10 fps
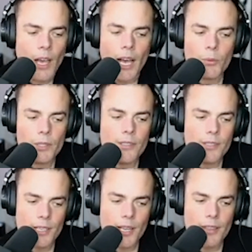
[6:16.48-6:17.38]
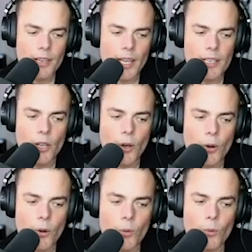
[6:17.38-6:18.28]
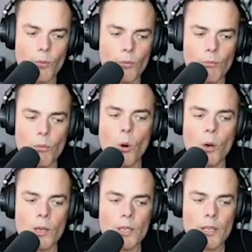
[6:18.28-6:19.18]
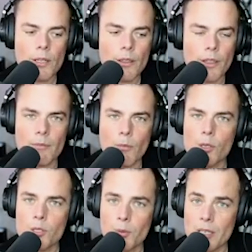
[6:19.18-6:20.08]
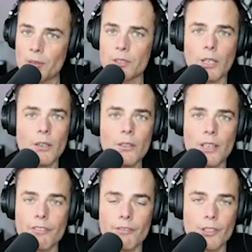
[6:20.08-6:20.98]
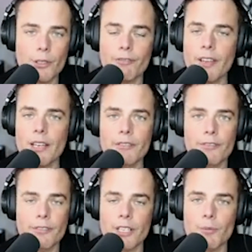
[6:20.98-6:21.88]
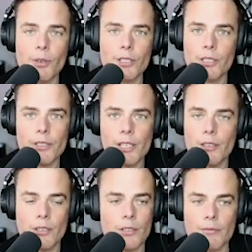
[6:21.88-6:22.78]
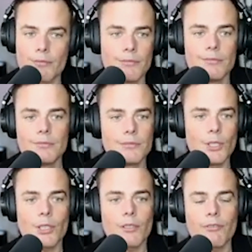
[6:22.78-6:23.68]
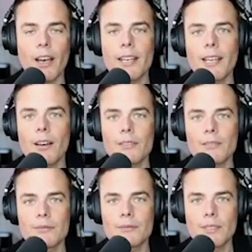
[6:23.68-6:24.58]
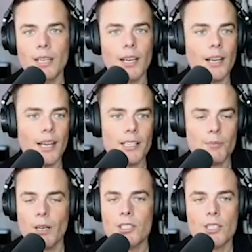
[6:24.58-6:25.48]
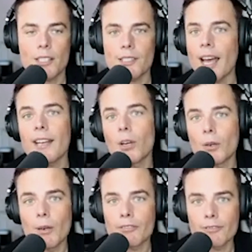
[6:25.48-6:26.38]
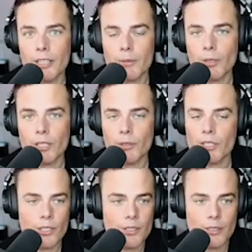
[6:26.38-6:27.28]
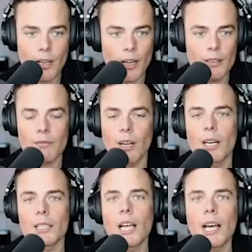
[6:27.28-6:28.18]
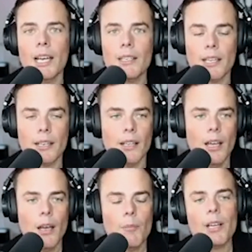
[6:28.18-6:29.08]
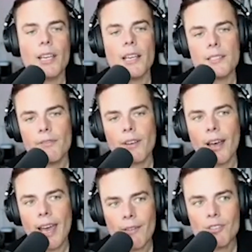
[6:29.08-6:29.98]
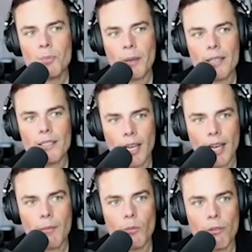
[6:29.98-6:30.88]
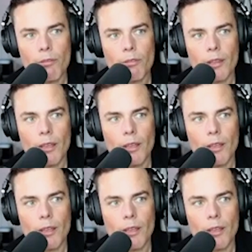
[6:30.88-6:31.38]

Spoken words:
I wouldn't say that I know more than most people know. If you're a fan of Freddie Mercury, you can find out as much as I know about Freddie Mercury just online. But yes, I have spent time with